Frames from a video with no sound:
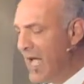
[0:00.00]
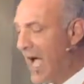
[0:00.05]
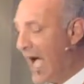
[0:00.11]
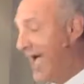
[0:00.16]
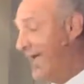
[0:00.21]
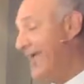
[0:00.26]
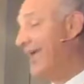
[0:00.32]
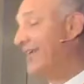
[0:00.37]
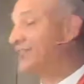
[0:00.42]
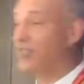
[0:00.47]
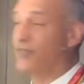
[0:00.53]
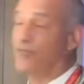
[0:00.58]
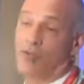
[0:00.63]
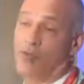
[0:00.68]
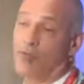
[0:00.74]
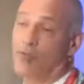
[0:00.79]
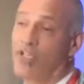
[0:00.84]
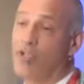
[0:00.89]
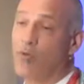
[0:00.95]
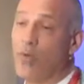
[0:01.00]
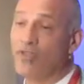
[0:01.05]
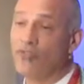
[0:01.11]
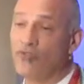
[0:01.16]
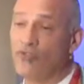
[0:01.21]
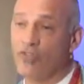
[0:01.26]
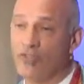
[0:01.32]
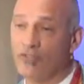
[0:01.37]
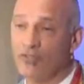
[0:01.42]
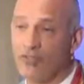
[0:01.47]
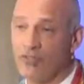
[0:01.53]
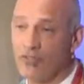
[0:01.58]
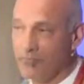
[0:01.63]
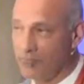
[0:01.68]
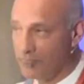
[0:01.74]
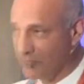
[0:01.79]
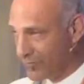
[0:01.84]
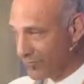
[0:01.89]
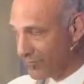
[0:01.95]
I asked if there were any questions.
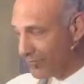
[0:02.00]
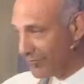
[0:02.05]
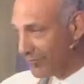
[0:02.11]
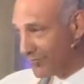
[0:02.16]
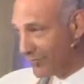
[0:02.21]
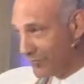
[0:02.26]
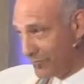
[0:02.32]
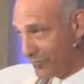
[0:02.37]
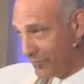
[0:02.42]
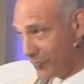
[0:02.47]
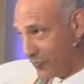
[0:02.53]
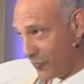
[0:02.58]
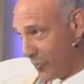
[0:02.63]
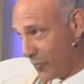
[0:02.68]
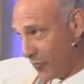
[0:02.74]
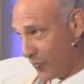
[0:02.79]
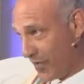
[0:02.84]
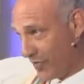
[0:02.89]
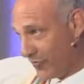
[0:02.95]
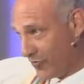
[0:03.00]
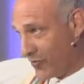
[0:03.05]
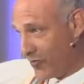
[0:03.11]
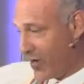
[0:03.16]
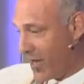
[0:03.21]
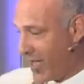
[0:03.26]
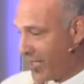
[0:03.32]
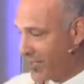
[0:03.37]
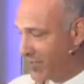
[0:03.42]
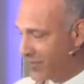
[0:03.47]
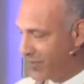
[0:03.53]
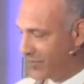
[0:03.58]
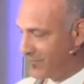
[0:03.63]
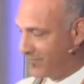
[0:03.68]
Someone raised their hand.